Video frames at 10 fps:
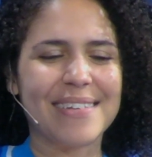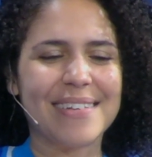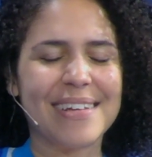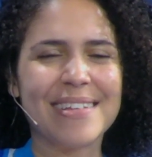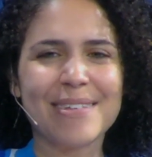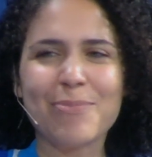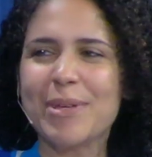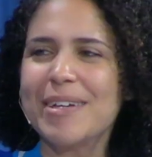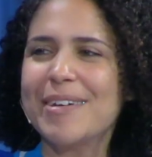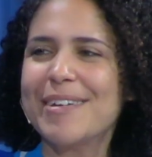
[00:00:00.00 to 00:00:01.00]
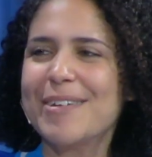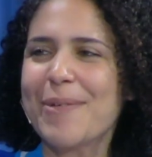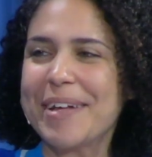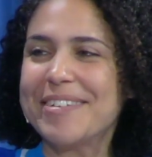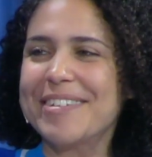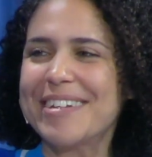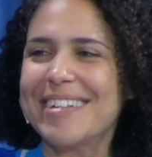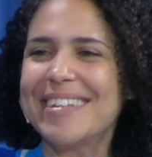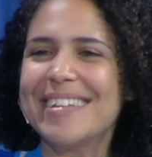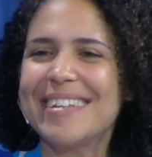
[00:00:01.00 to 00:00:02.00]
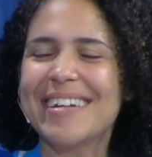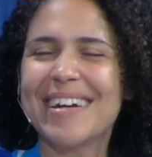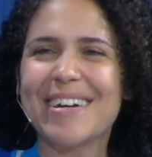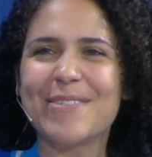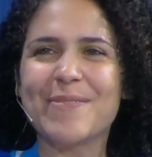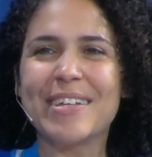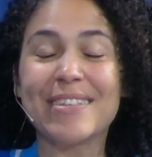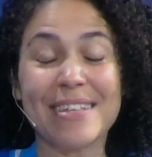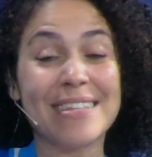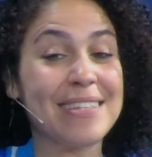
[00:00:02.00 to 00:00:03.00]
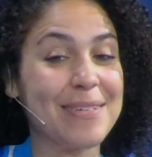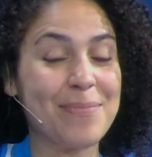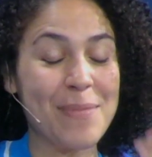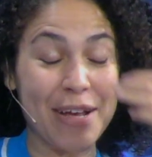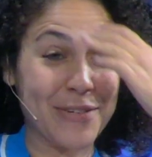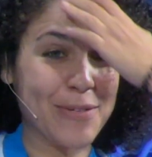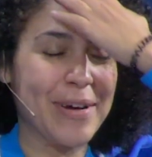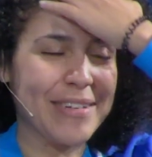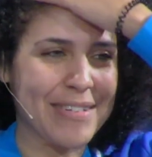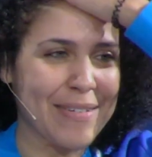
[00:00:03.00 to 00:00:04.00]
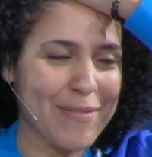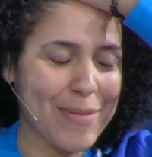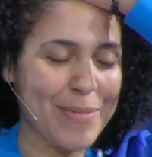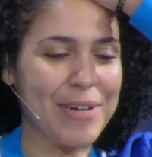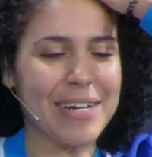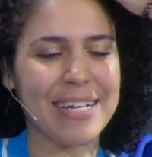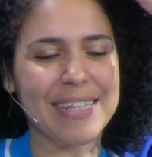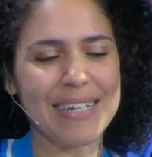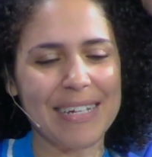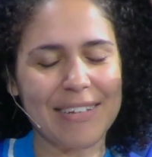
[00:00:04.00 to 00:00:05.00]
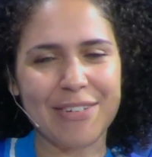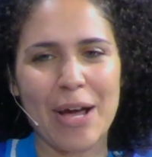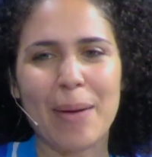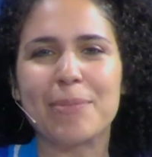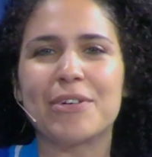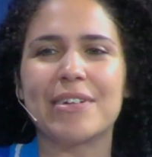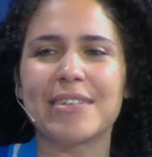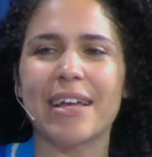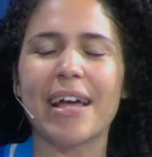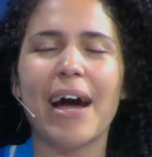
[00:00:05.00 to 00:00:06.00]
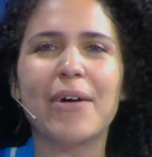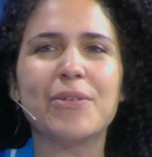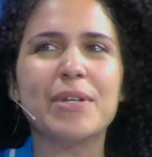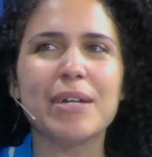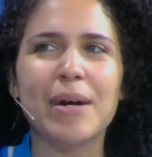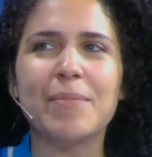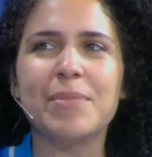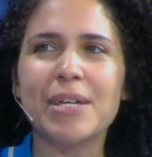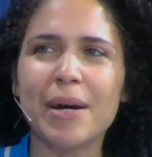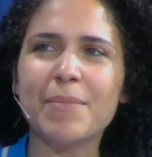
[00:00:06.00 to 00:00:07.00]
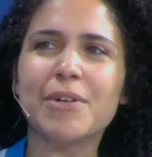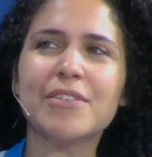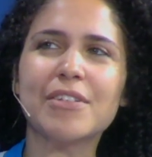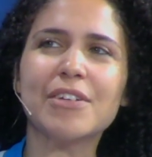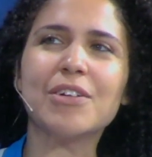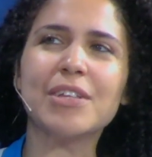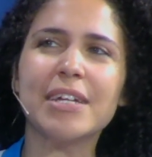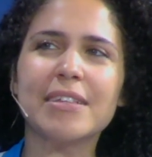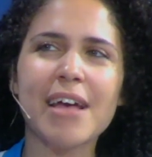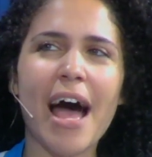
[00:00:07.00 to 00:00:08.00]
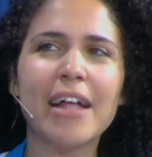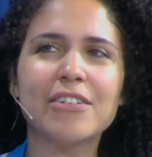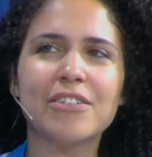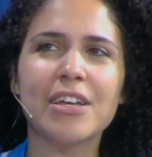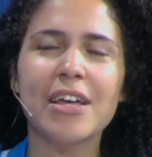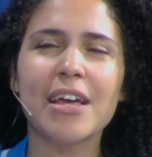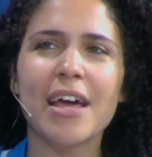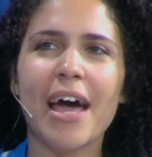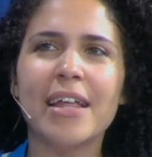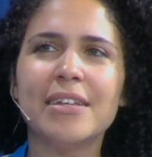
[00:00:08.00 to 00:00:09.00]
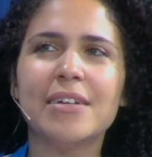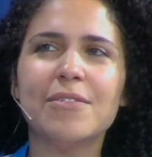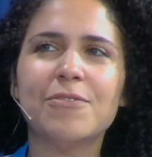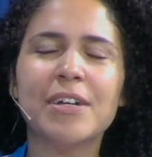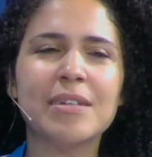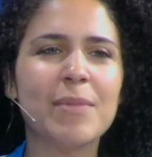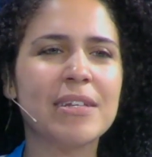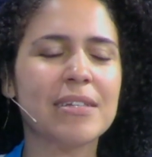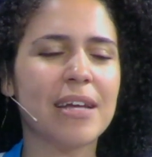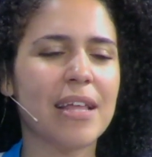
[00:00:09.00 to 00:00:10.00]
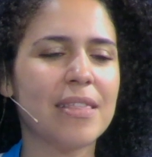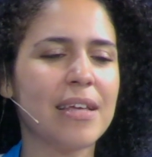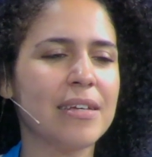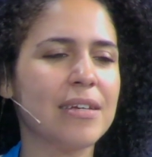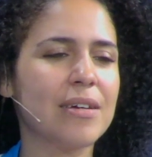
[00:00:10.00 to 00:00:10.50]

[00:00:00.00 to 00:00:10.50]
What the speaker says: it's a big question. It's the major question of the book. I think each chapter is like, how do we become more securely attached? And fundamentally, I think